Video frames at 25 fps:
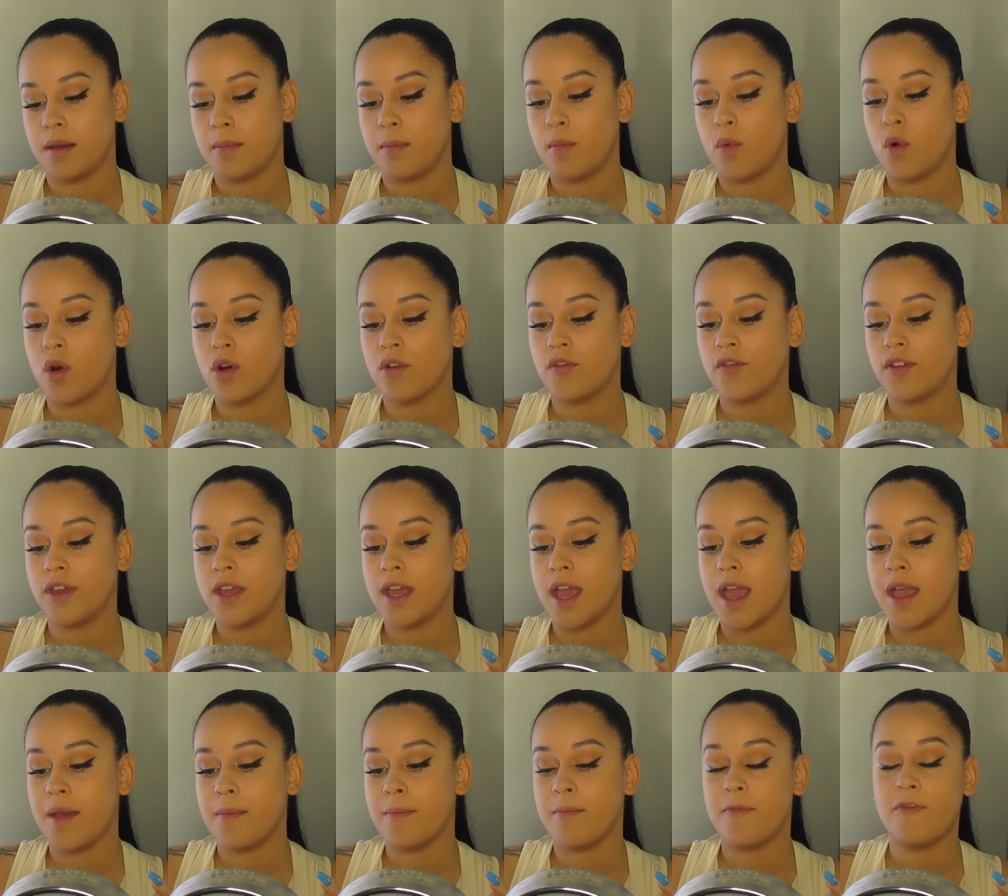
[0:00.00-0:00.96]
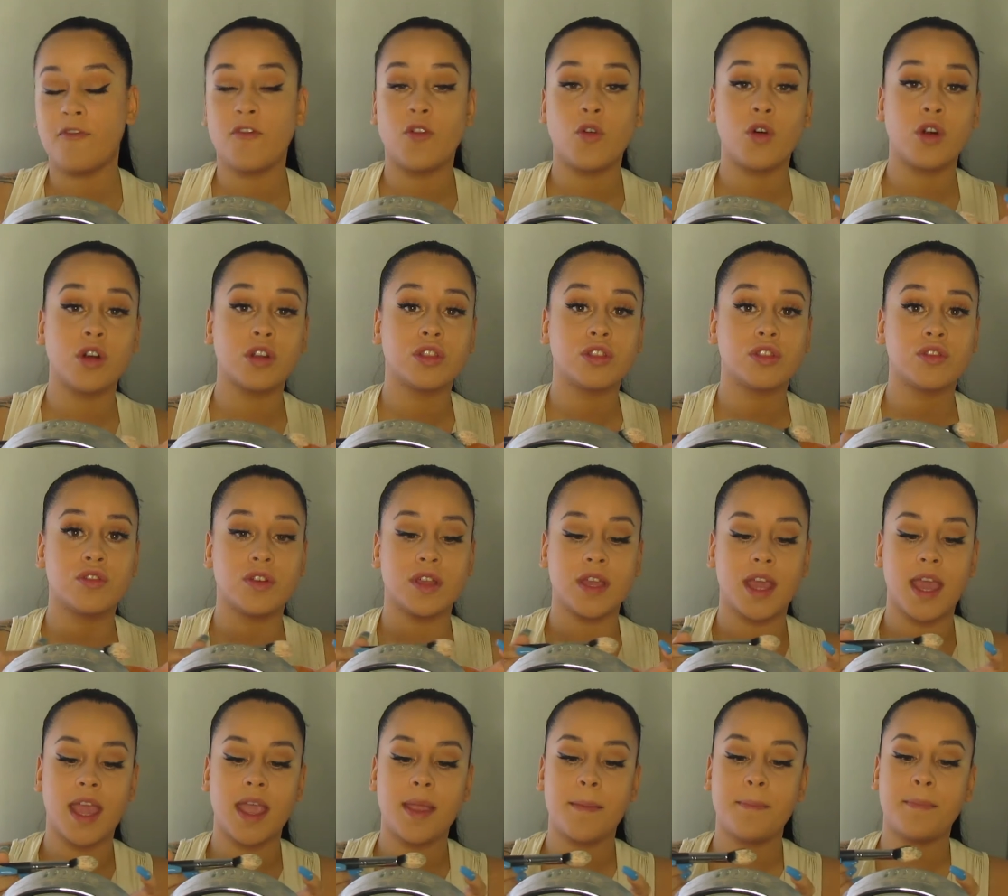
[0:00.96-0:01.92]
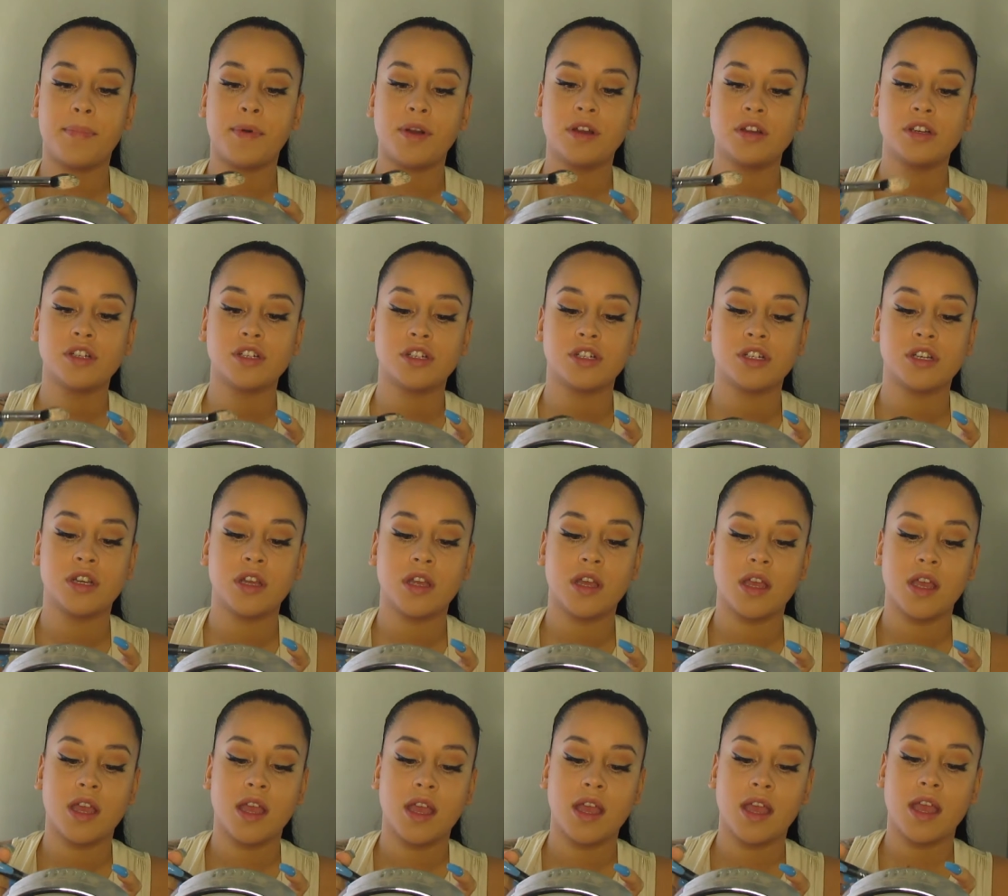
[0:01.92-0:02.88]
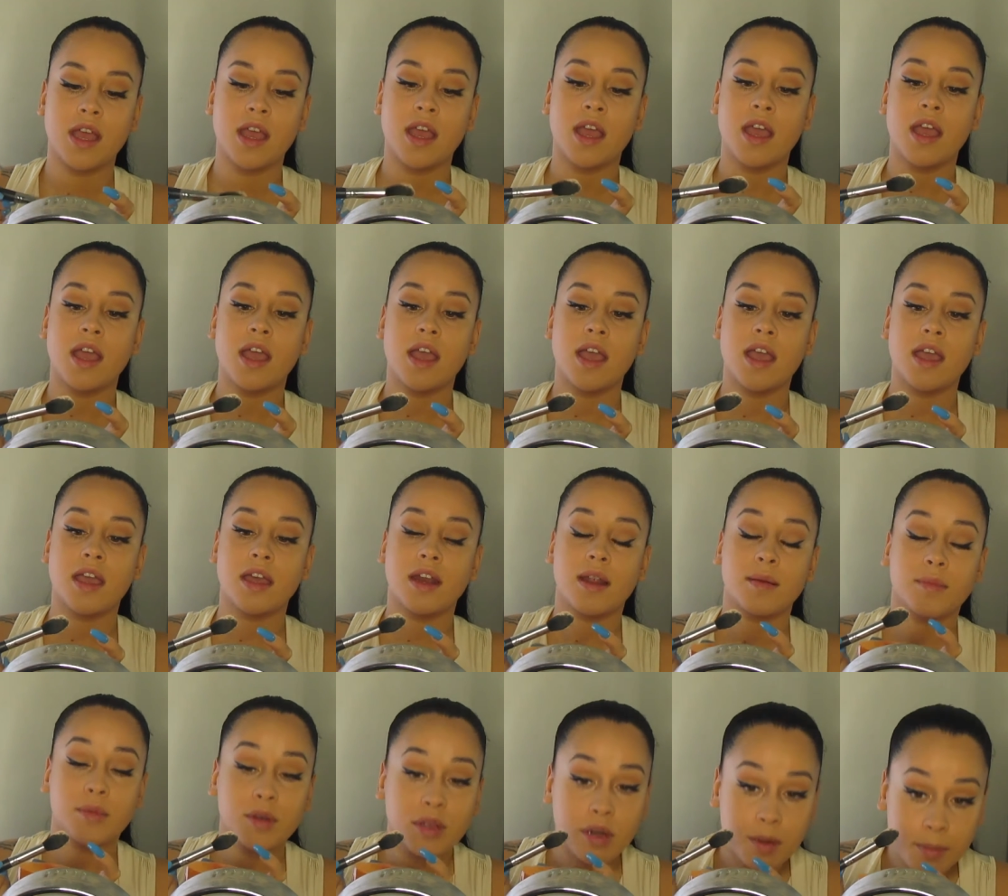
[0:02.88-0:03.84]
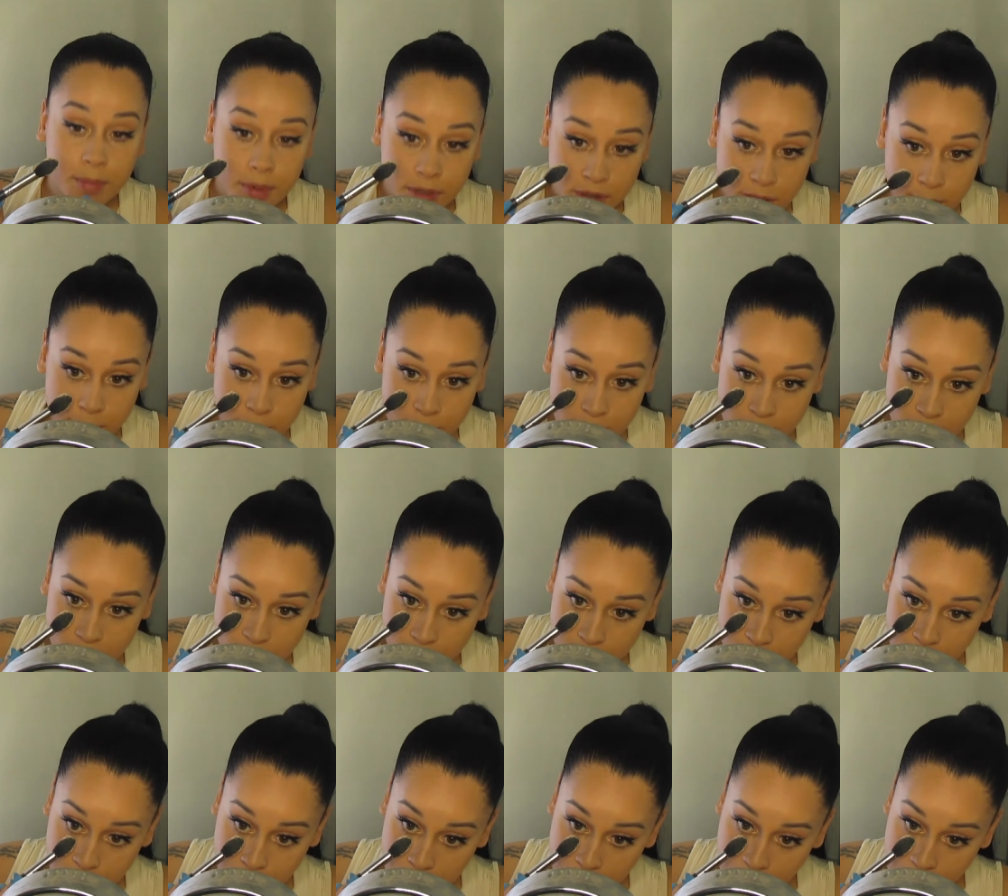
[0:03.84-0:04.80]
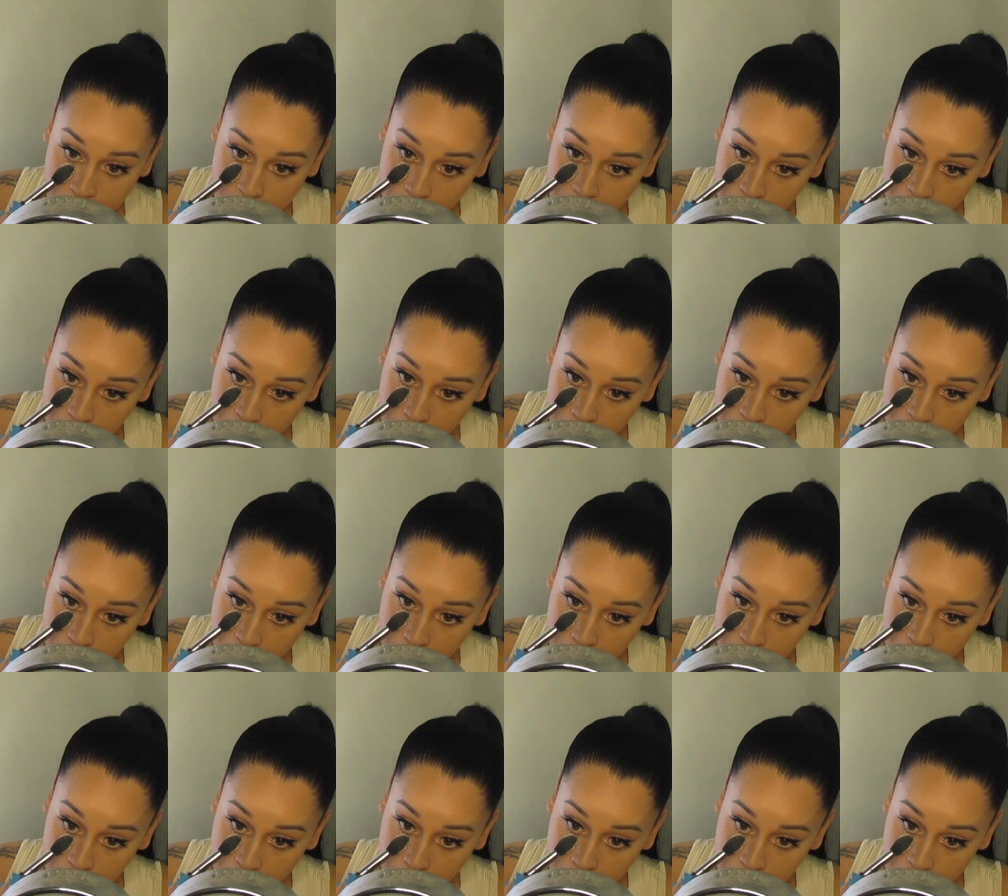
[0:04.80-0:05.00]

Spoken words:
Morphe M438 brush, and I'm going to put the product underneath my eye